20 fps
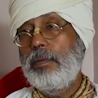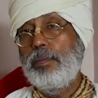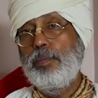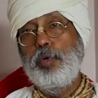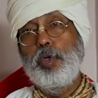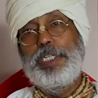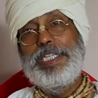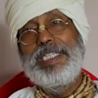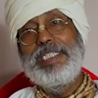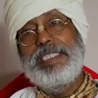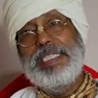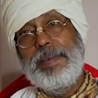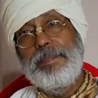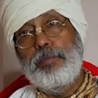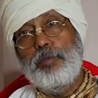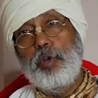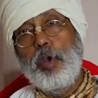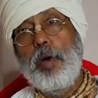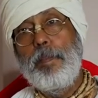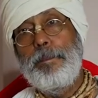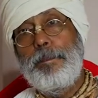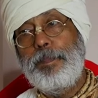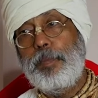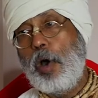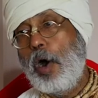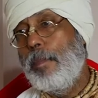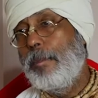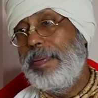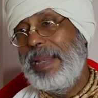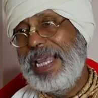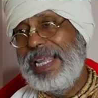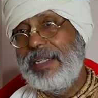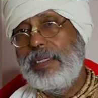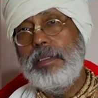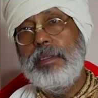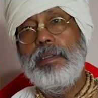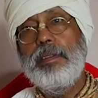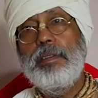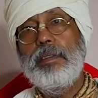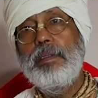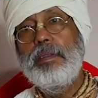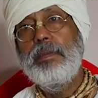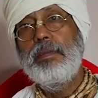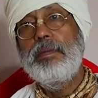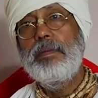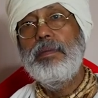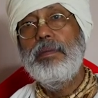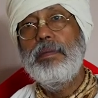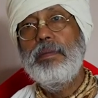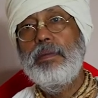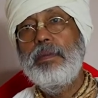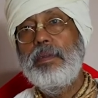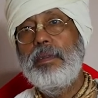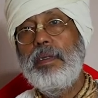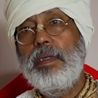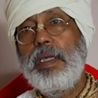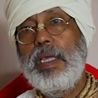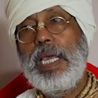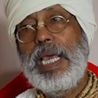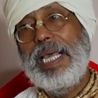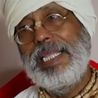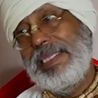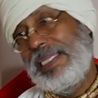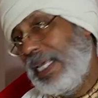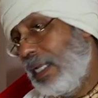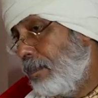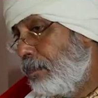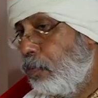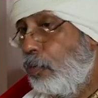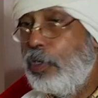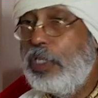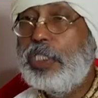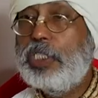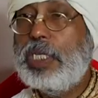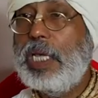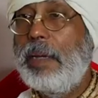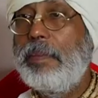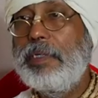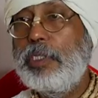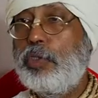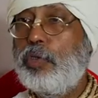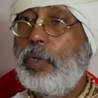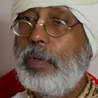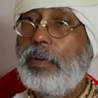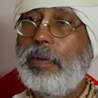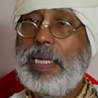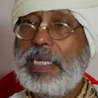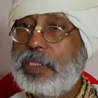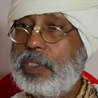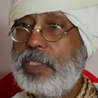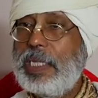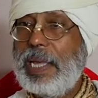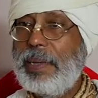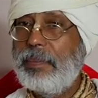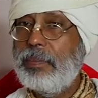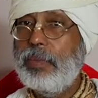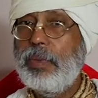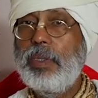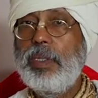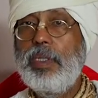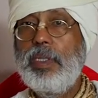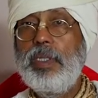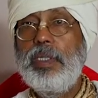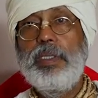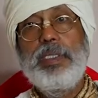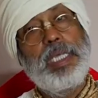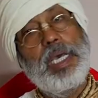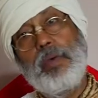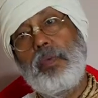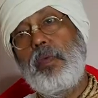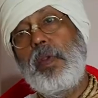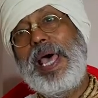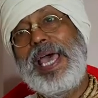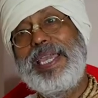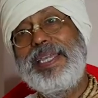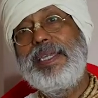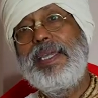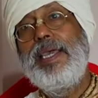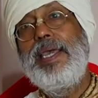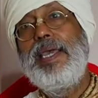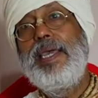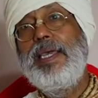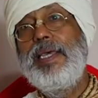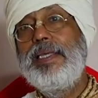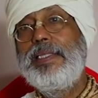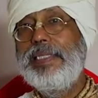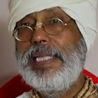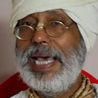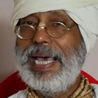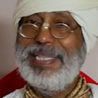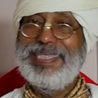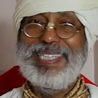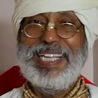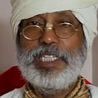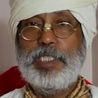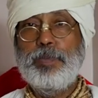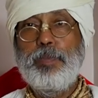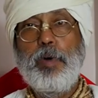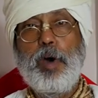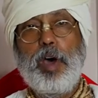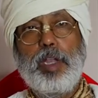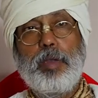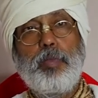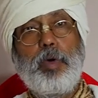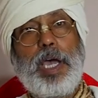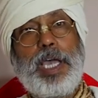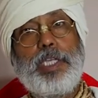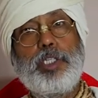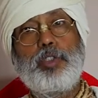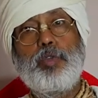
putting some complaint, and then police coming to arrest them, they are flying, then the small boy